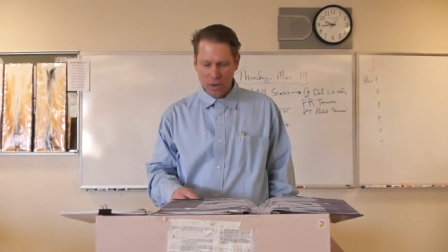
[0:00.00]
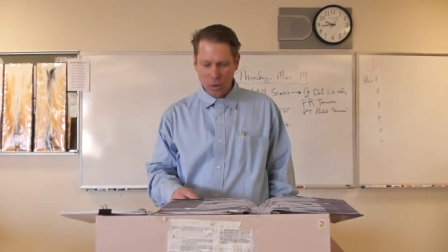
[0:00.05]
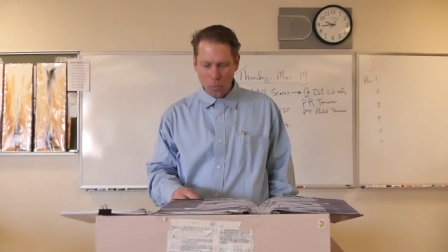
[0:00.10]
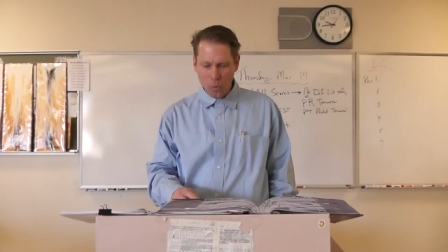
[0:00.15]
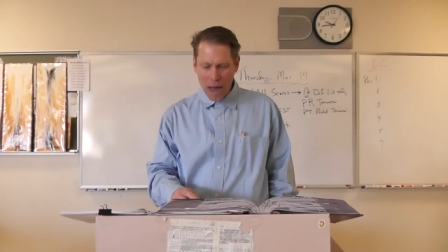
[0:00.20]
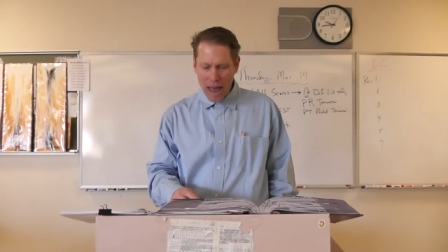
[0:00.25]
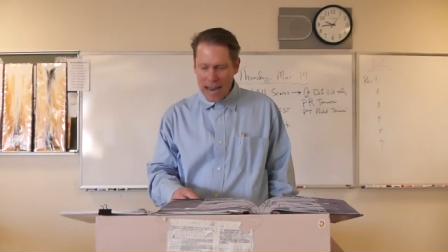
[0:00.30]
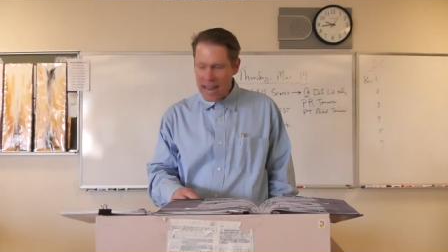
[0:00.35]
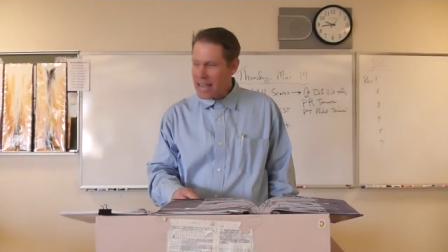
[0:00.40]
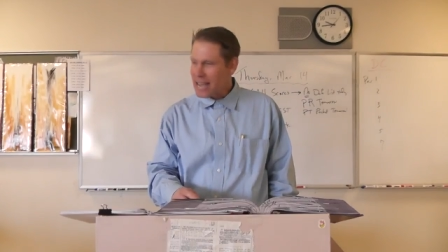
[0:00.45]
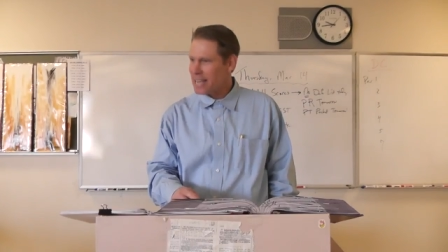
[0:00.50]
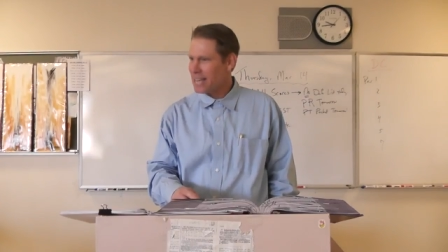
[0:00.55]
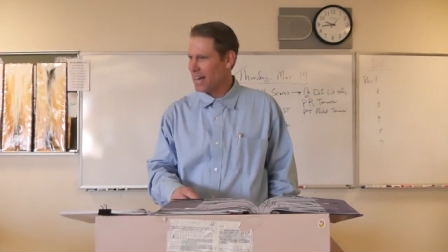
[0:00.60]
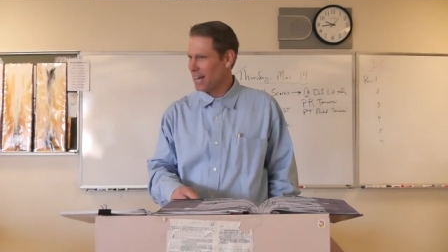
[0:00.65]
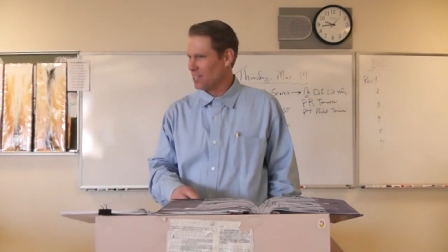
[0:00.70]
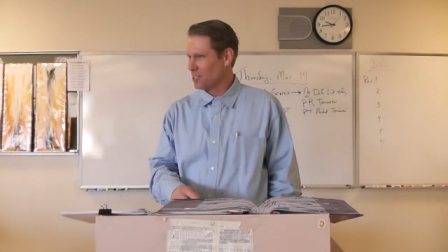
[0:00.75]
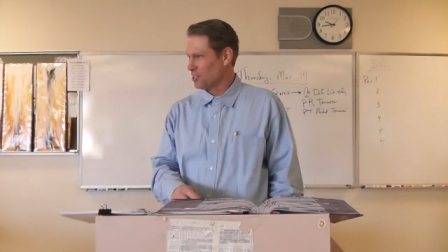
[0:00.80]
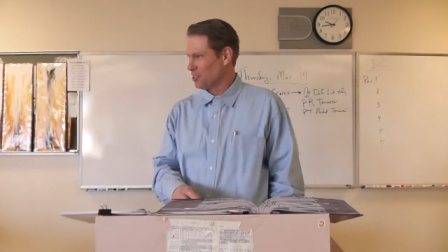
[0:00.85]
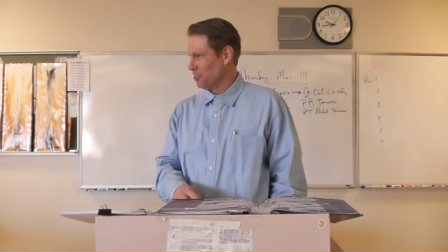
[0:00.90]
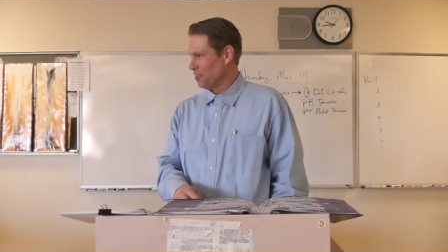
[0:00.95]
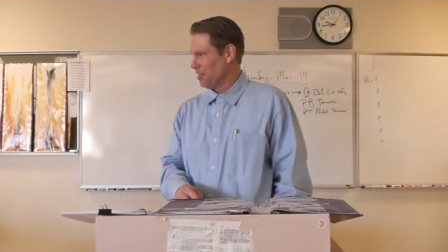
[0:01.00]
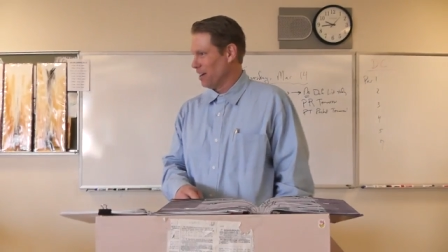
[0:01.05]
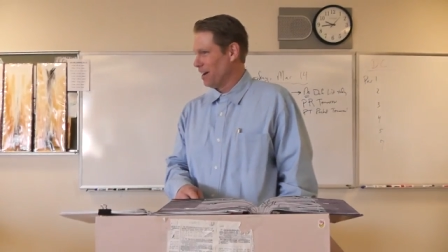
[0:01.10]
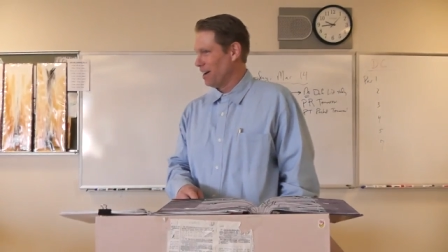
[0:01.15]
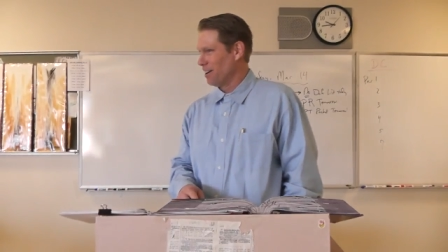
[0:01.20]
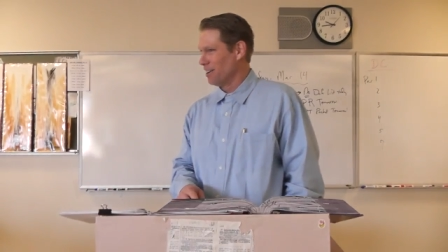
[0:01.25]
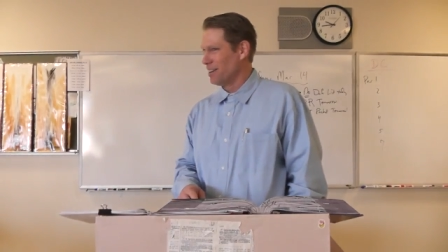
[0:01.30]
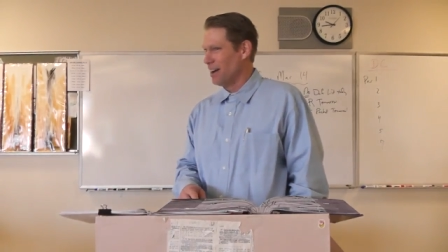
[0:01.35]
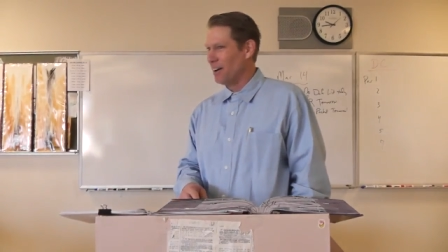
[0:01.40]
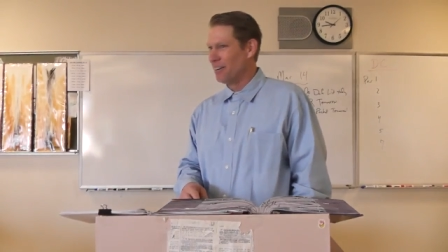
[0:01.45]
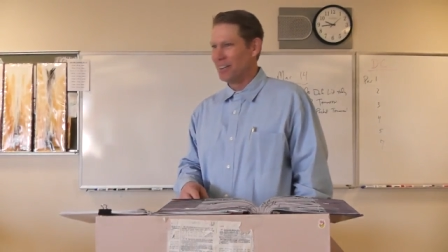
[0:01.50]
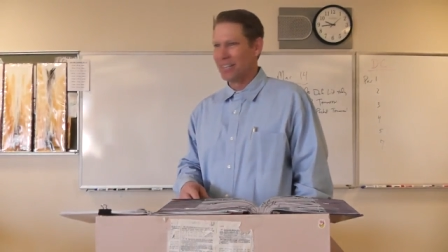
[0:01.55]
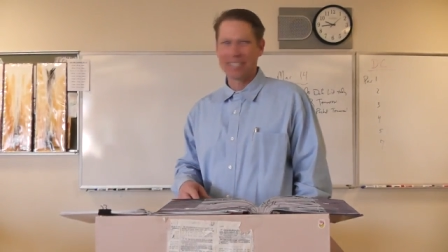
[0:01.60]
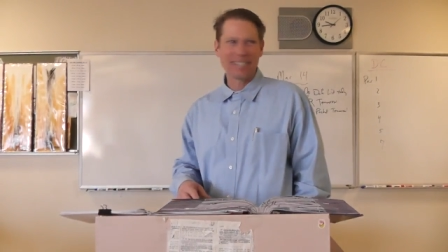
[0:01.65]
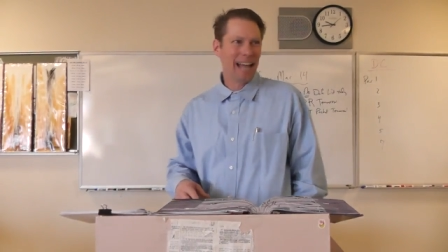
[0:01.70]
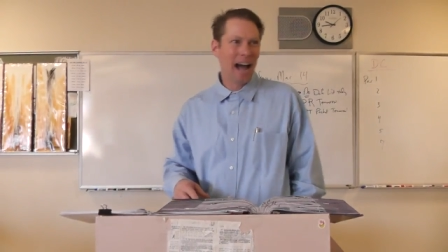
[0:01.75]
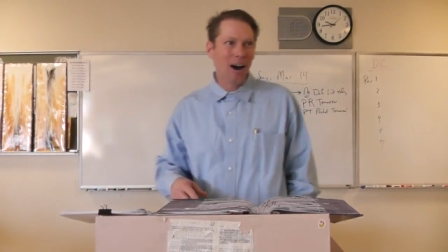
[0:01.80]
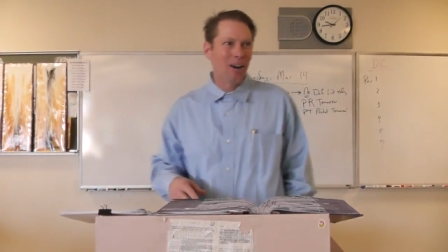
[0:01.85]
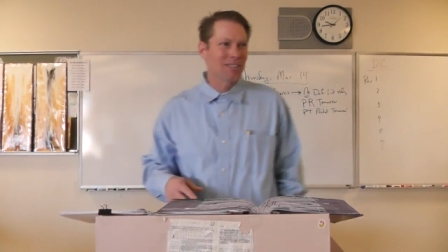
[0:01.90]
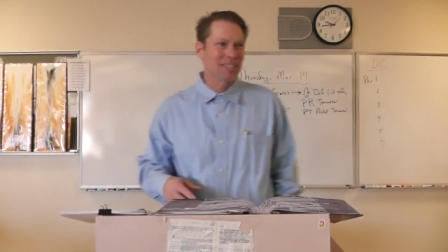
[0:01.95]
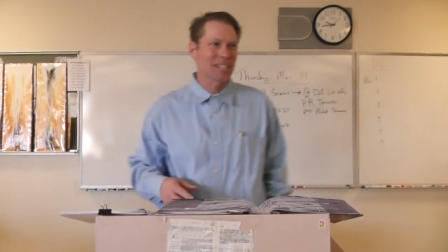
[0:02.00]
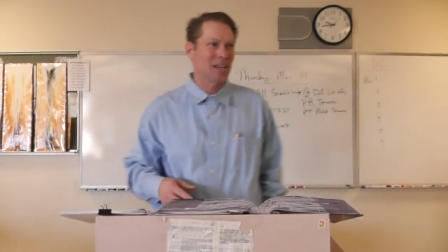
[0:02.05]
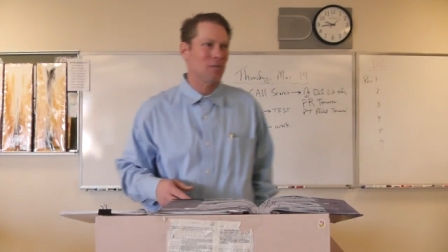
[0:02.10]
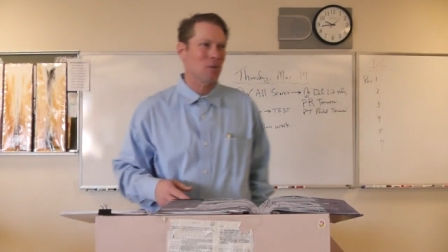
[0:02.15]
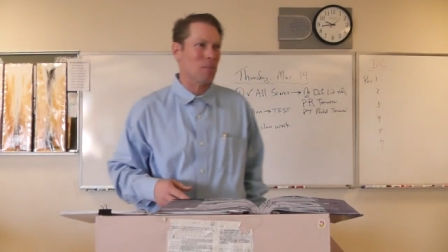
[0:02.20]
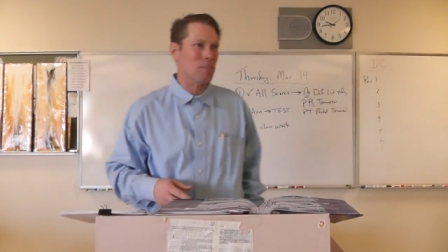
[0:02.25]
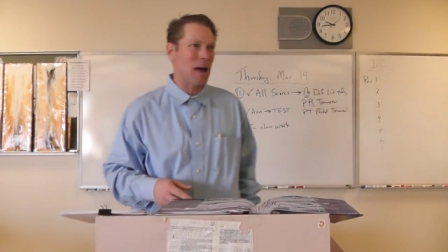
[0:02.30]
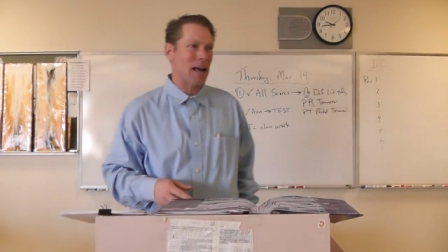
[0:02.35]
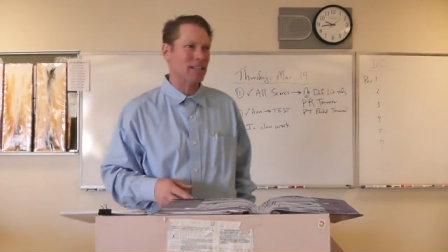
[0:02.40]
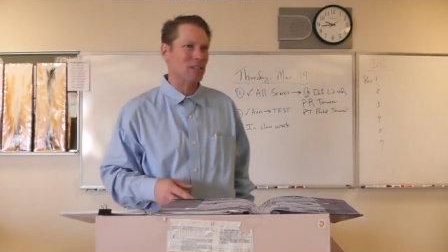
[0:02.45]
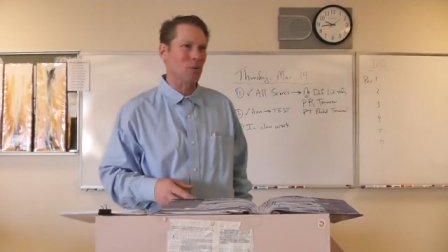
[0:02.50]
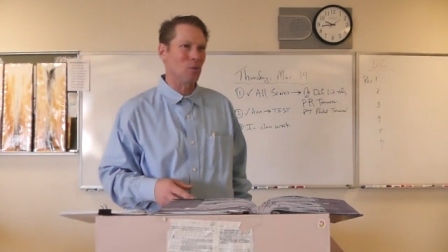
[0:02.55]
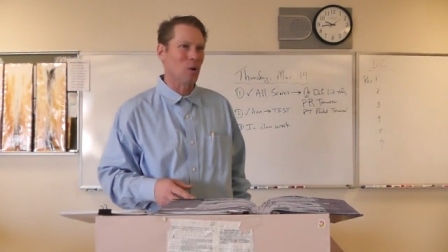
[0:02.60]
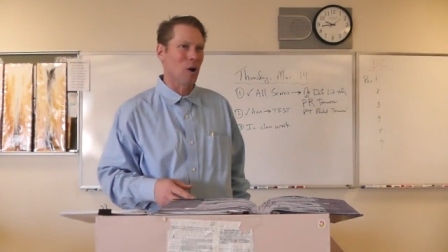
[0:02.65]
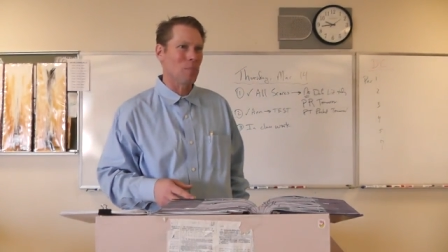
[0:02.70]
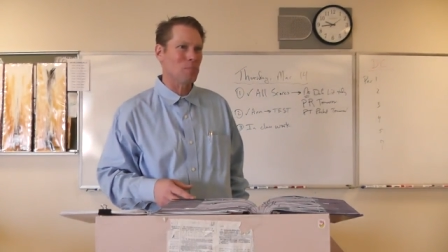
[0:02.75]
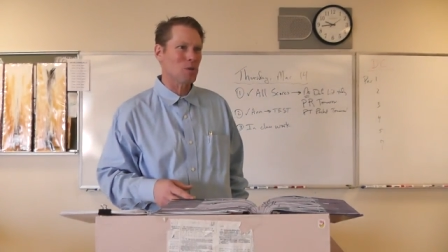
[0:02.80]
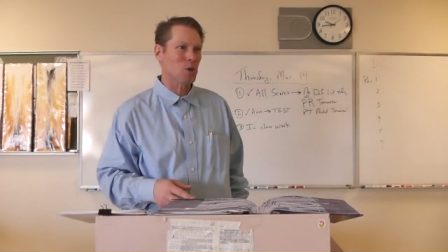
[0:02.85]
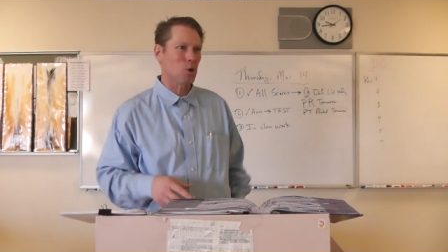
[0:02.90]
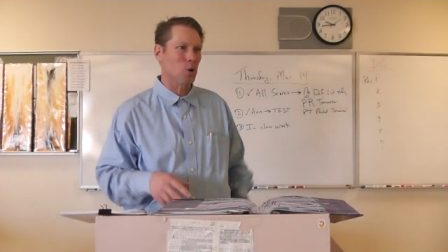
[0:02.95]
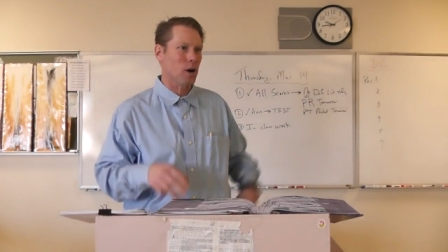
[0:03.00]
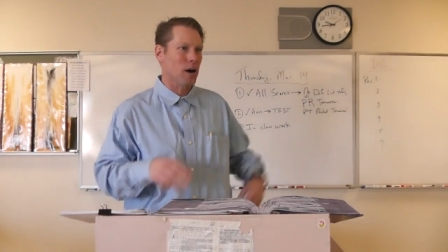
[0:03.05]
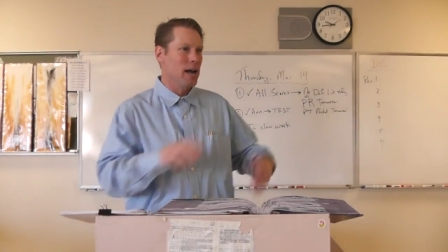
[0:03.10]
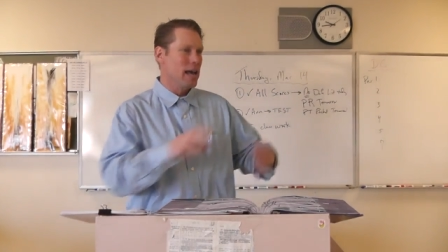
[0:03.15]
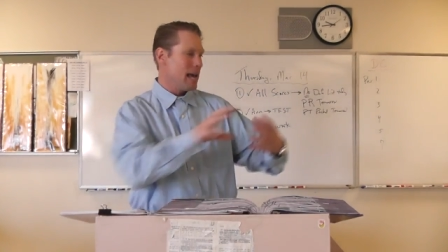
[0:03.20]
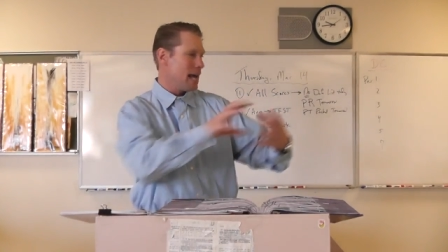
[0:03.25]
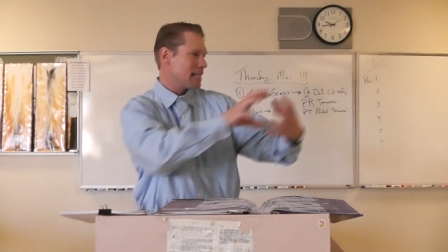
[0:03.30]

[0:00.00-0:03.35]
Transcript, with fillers: The wedding guests are there. Notice, now all of a sudden we're back to Warped Tour.